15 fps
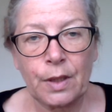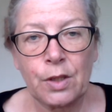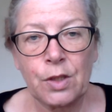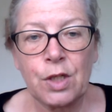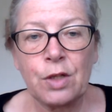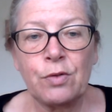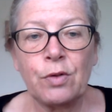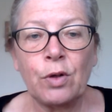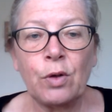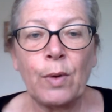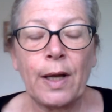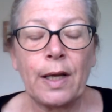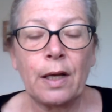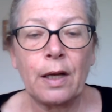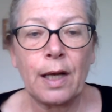She drew
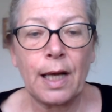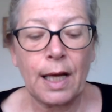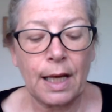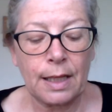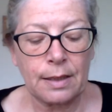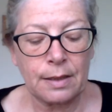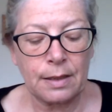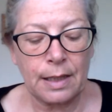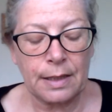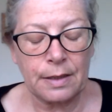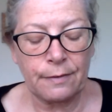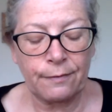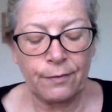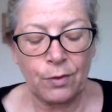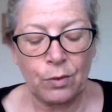away her hand and let
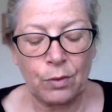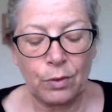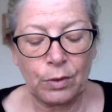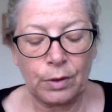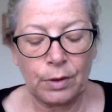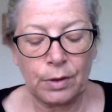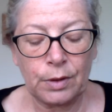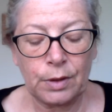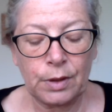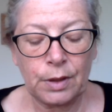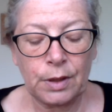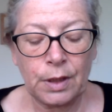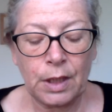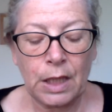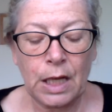it fall.
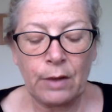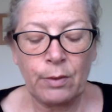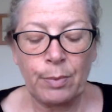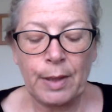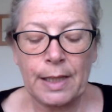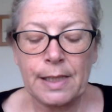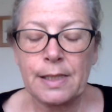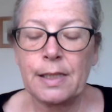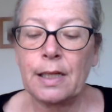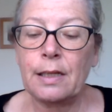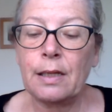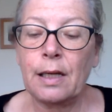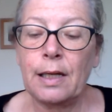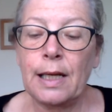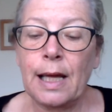I replaced it in
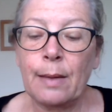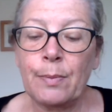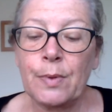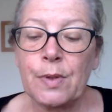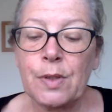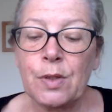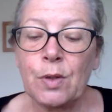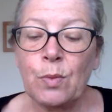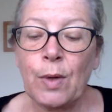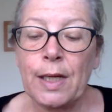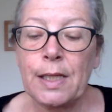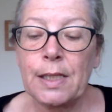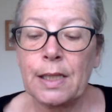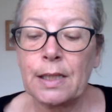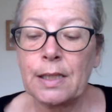her lap and stood
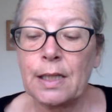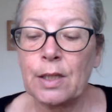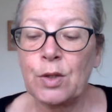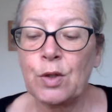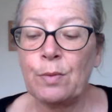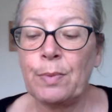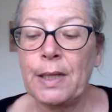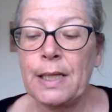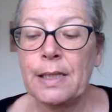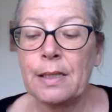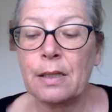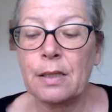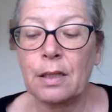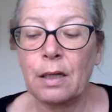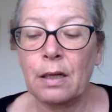waiting till it should please
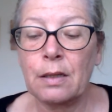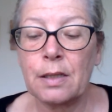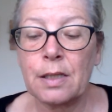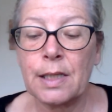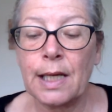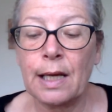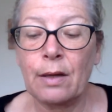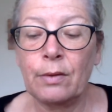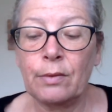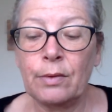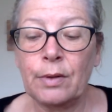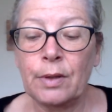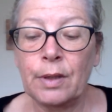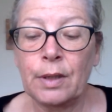her to glance down.